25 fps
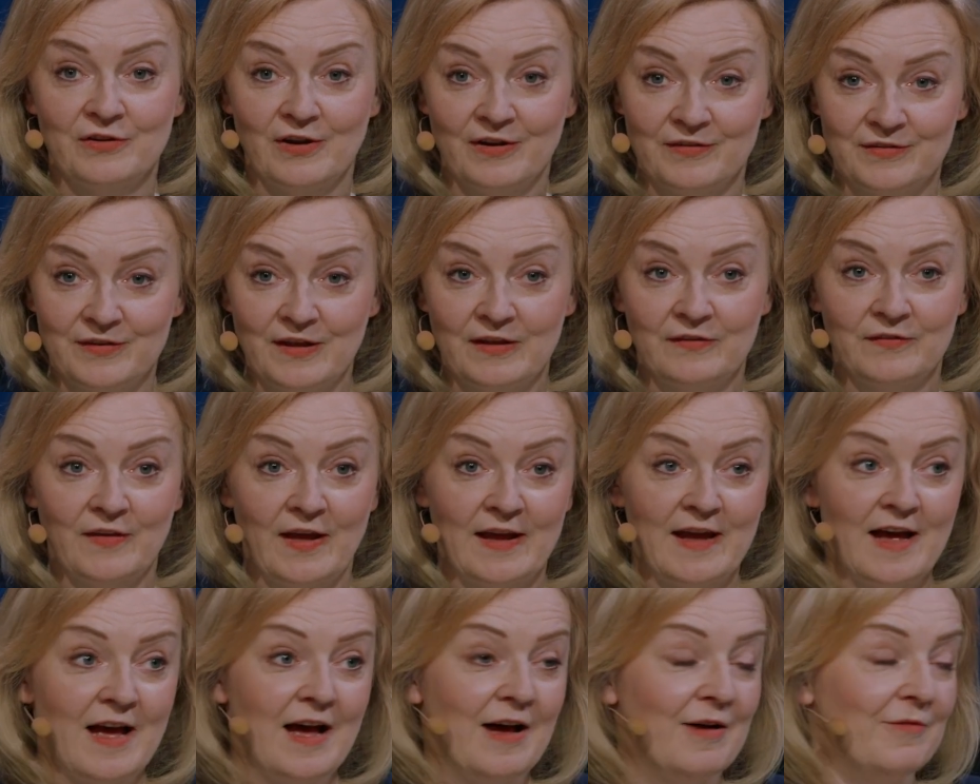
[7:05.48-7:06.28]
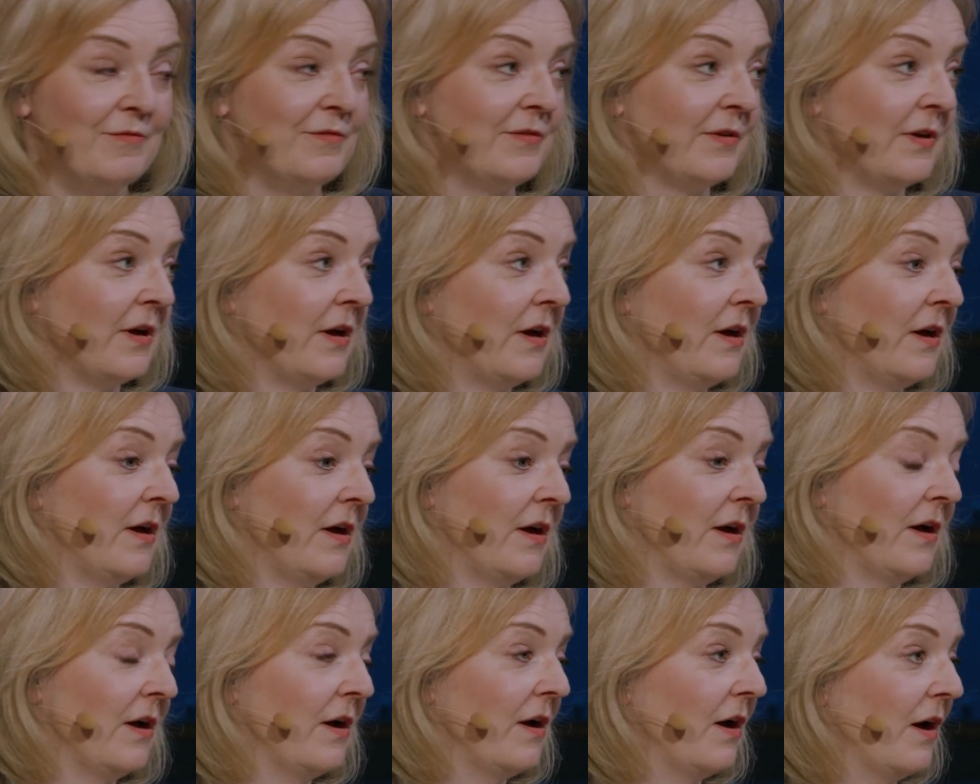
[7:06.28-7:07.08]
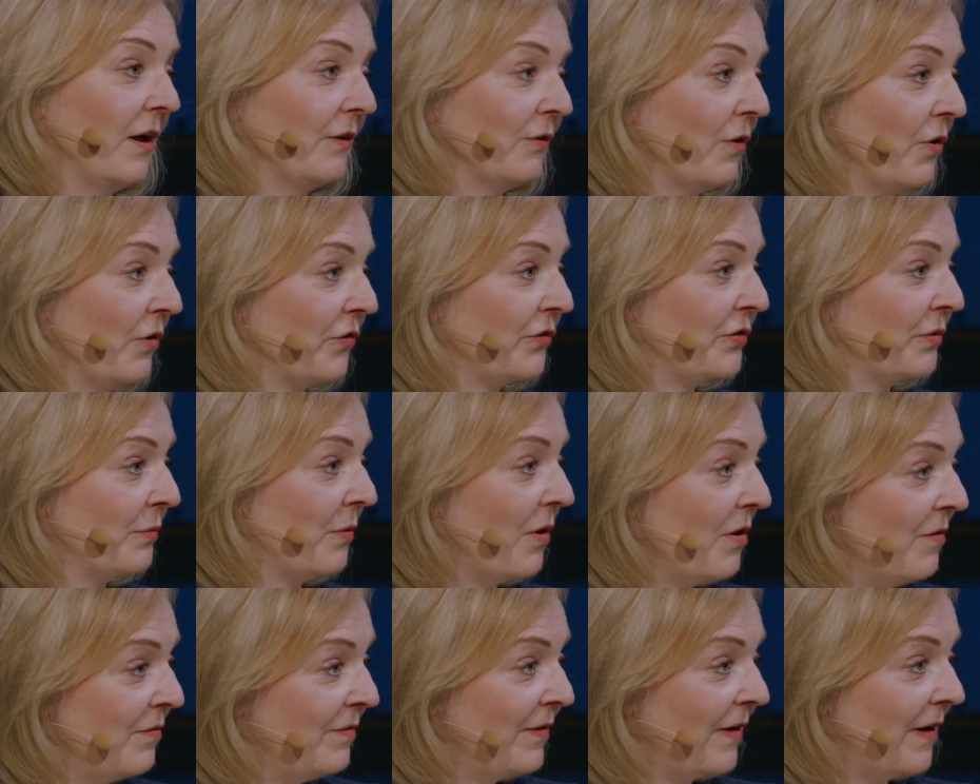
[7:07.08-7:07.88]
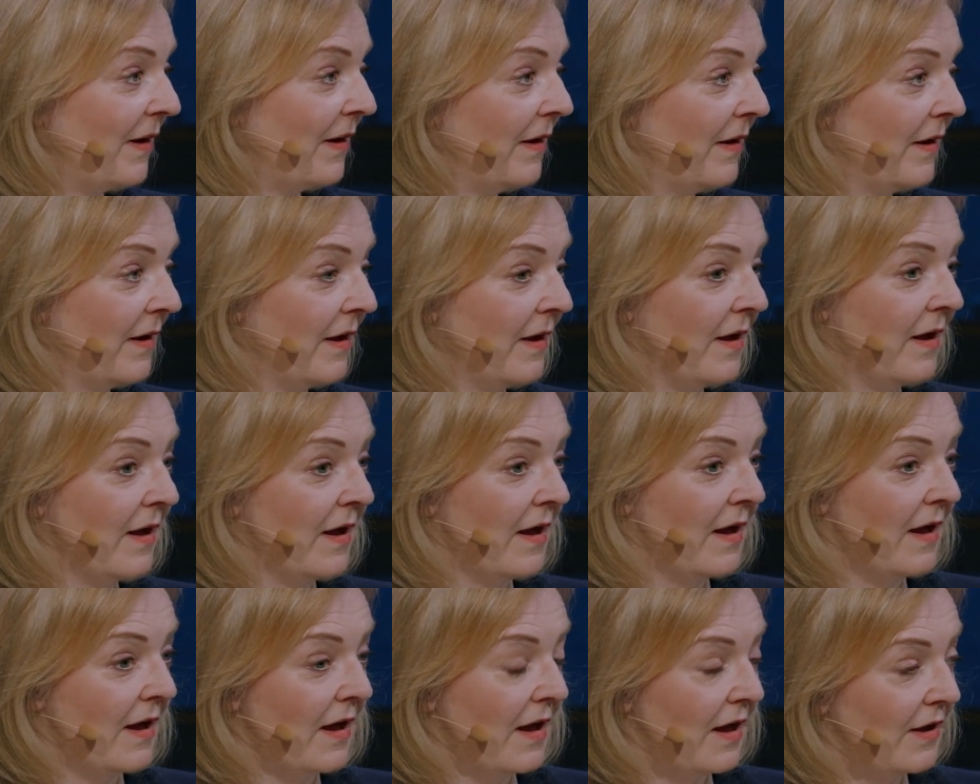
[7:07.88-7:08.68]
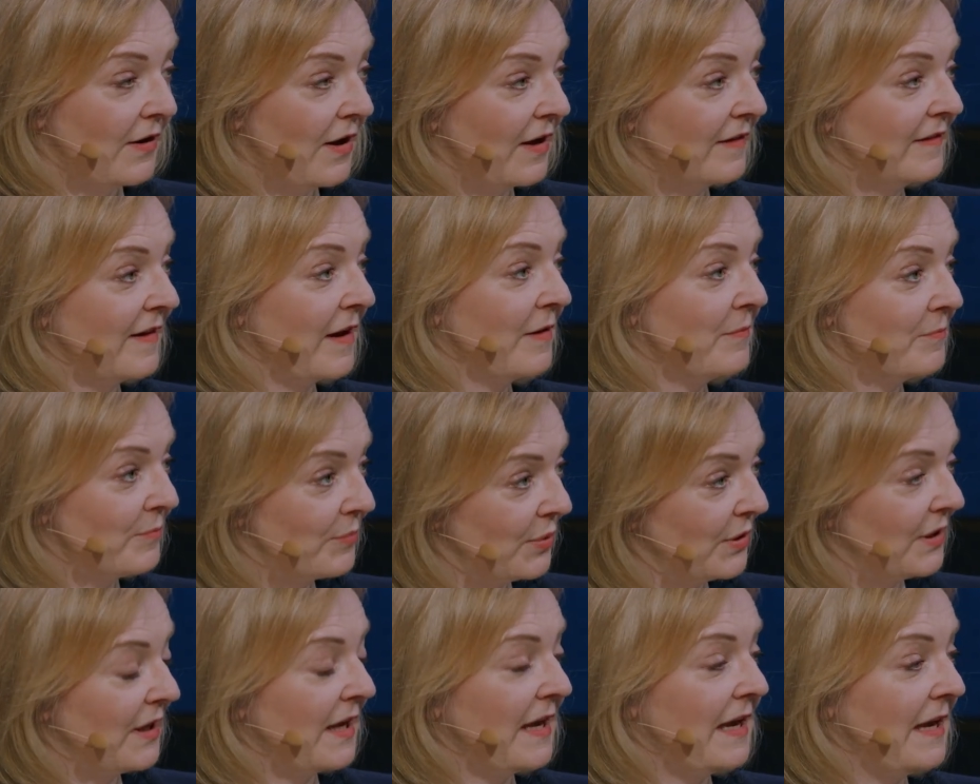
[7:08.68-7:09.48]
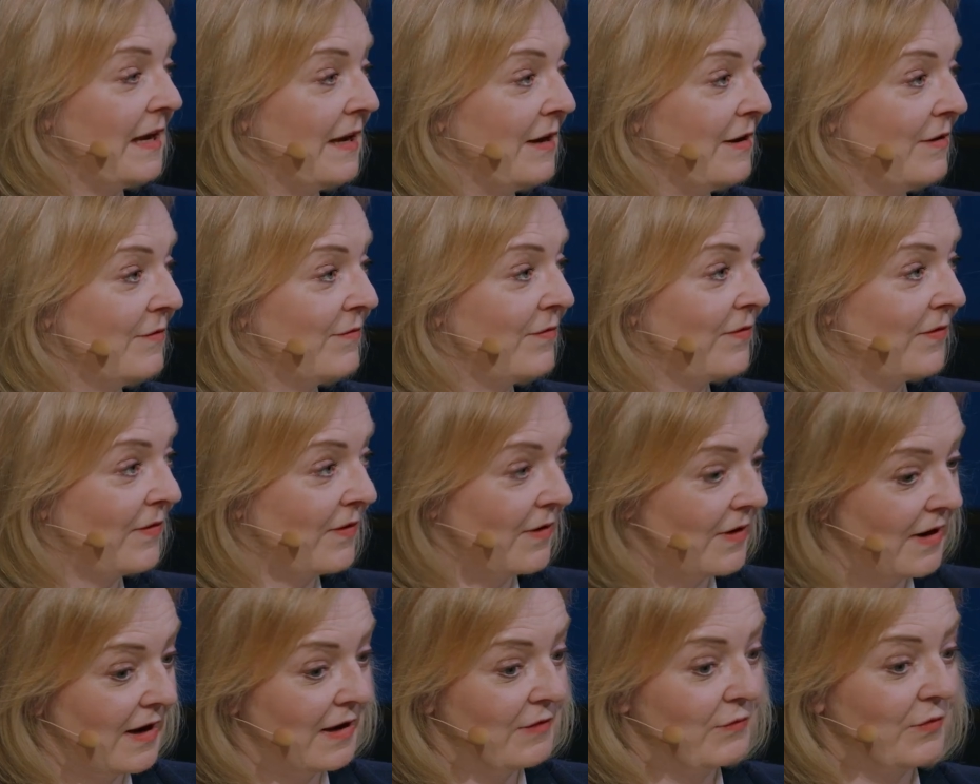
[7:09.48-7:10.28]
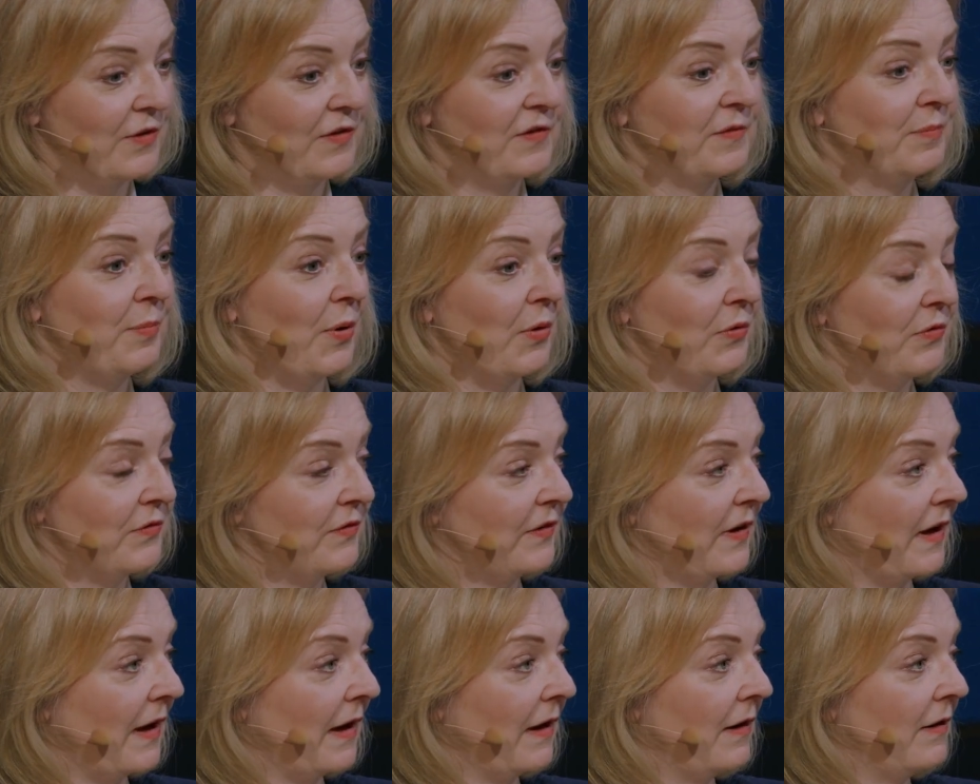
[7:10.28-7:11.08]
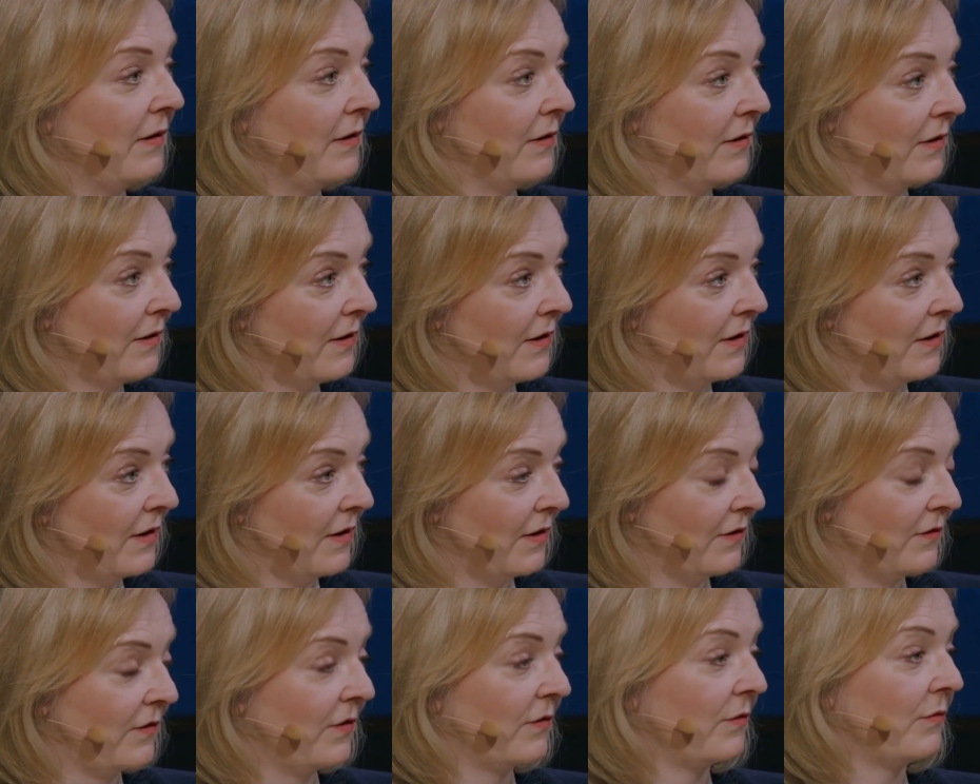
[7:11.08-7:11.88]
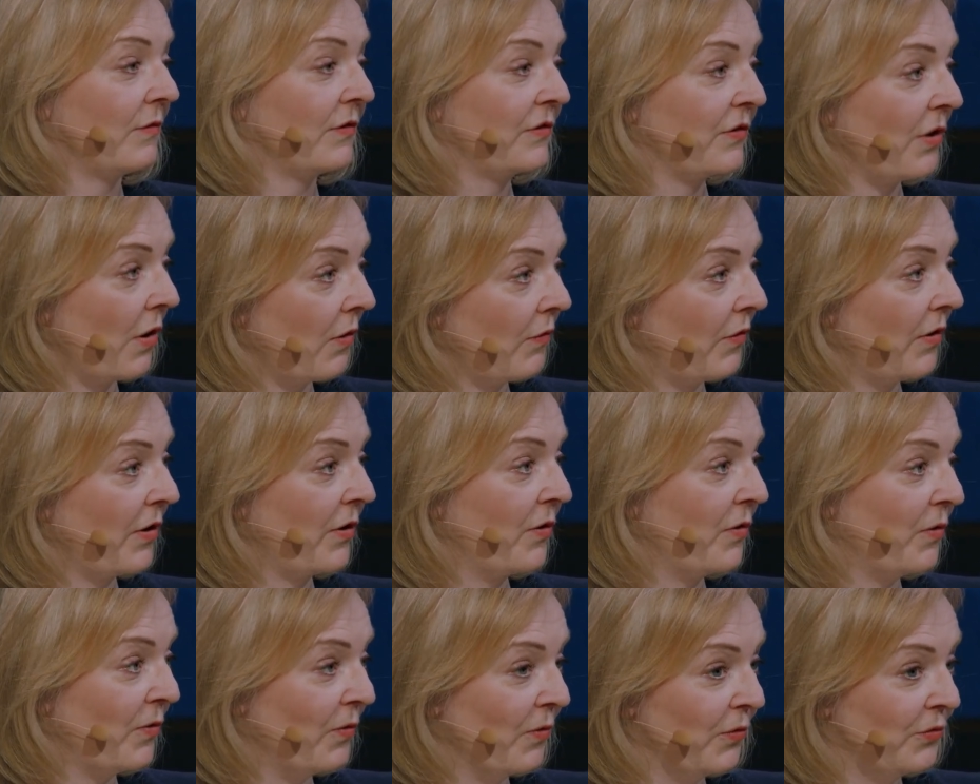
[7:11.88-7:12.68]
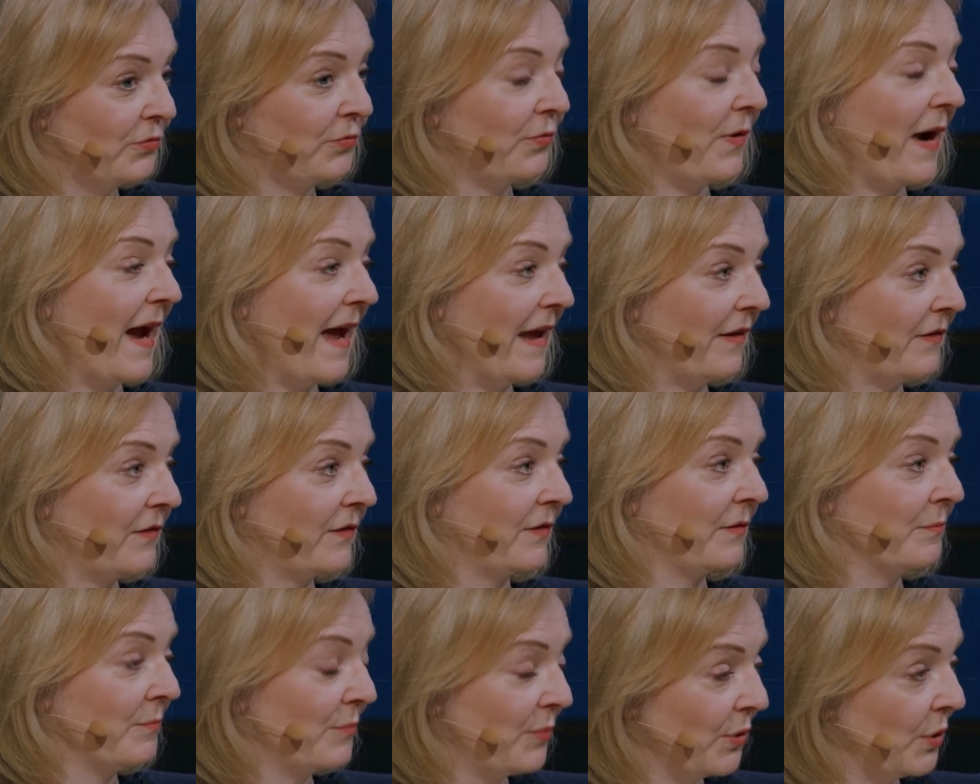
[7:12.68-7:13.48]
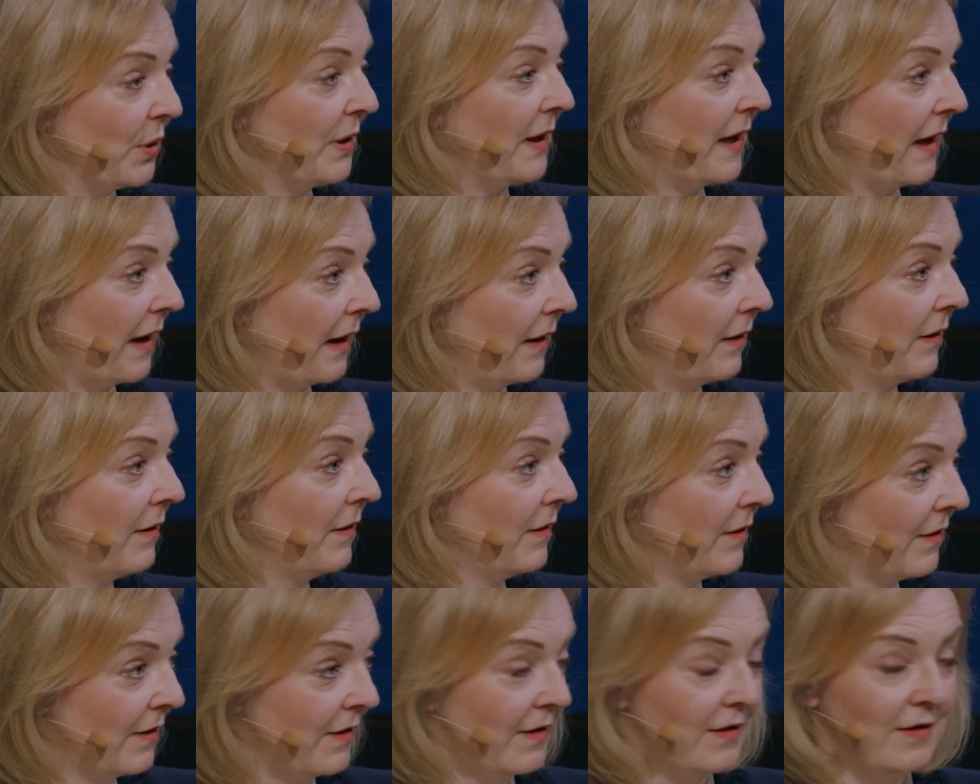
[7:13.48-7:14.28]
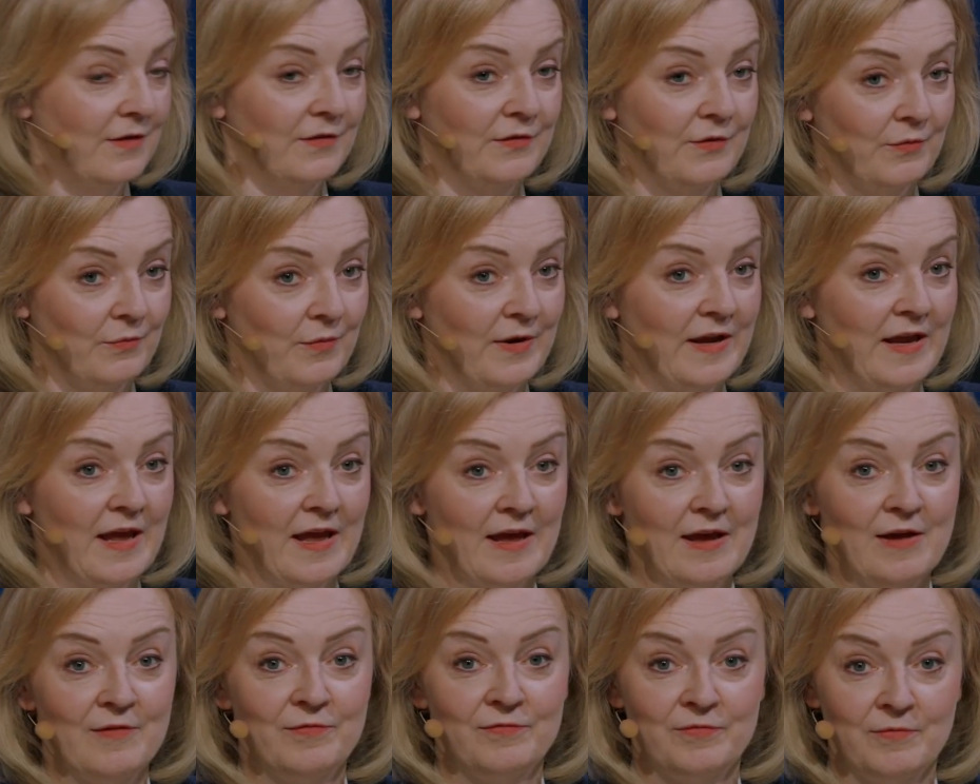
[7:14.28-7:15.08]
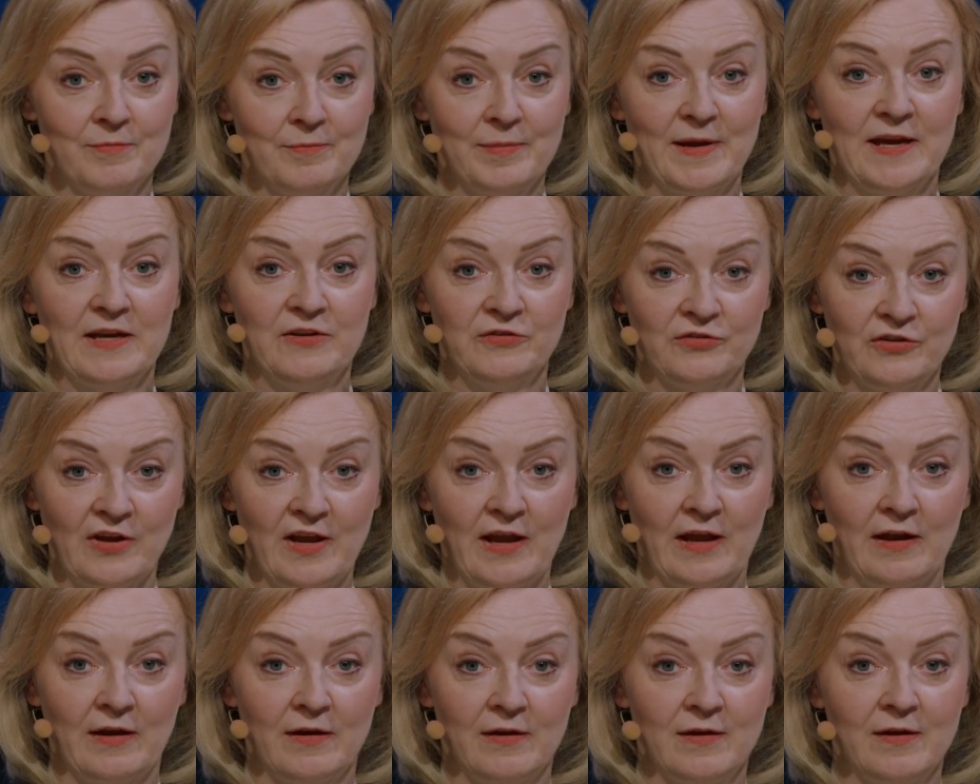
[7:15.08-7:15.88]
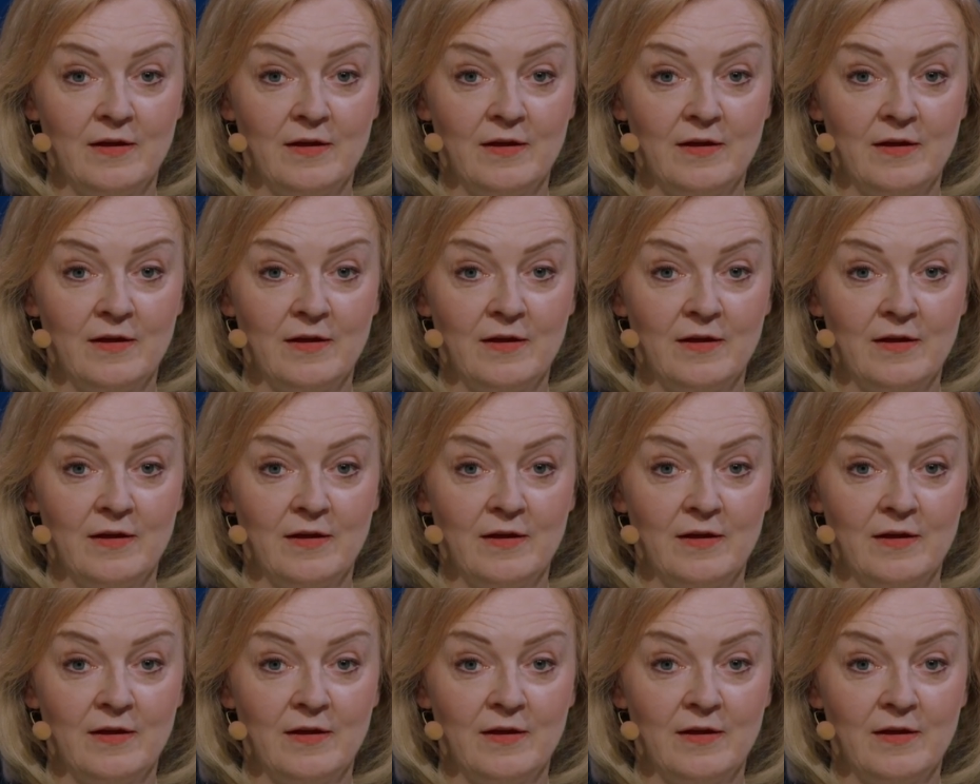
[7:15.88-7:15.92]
I think they have a lot to offer. And I don't believe in responding to the rhetorical threats and bullying that we hear from Beijing.